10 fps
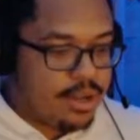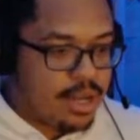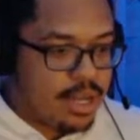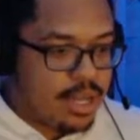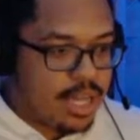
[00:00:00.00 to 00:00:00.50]

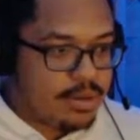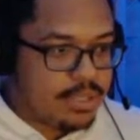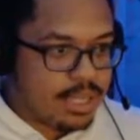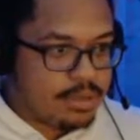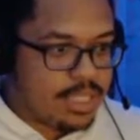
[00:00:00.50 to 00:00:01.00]
Uh, like you,
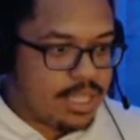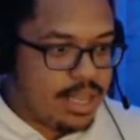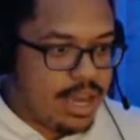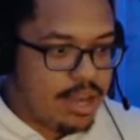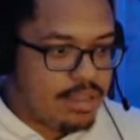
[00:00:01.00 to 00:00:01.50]
like you said, the
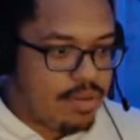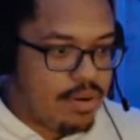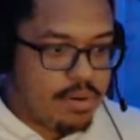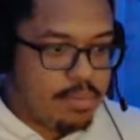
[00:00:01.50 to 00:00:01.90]
egg throw.